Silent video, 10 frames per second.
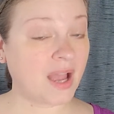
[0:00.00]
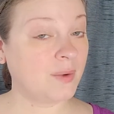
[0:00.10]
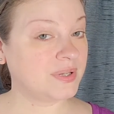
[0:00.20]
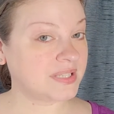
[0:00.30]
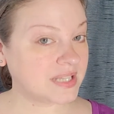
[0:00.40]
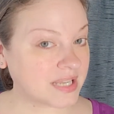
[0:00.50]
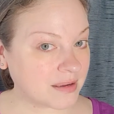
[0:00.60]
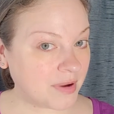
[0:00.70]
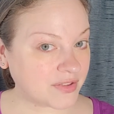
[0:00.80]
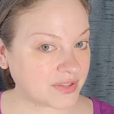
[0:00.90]
I was thinking
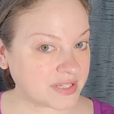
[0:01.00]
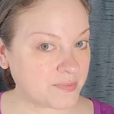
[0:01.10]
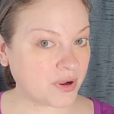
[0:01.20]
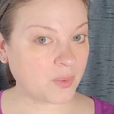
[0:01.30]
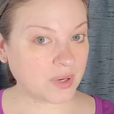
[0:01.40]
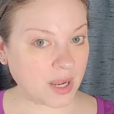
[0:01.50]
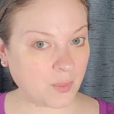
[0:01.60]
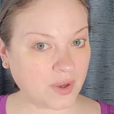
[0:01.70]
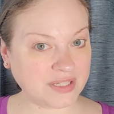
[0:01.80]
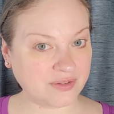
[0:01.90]
about this book when I
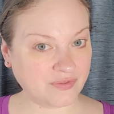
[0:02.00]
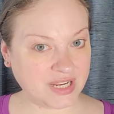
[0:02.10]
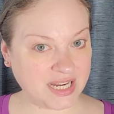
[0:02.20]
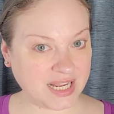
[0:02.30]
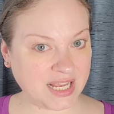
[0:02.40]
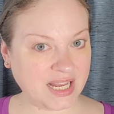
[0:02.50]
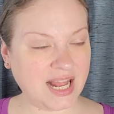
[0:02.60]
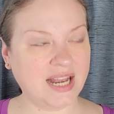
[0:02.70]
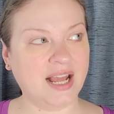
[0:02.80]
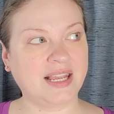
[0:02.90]
wasn't reading it,
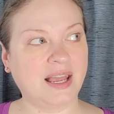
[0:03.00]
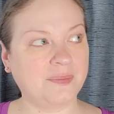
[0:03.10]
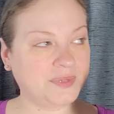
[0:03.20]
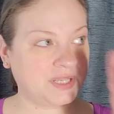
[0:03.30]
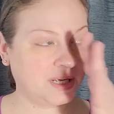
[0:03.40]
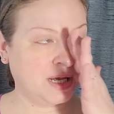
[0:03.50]
and I kept